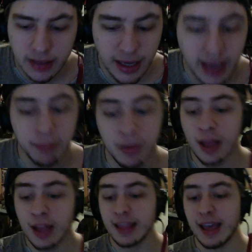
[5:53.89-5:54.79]
Damn,
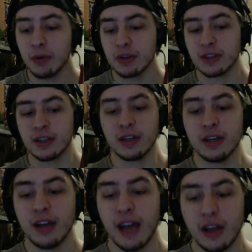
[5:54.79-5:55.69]
that was
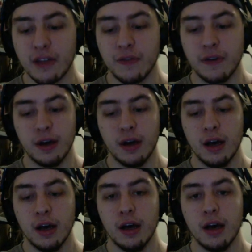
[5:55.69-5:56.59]
good as
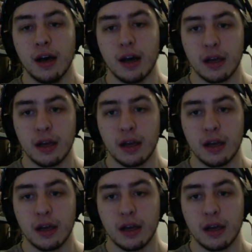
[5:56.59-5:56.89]
fuck.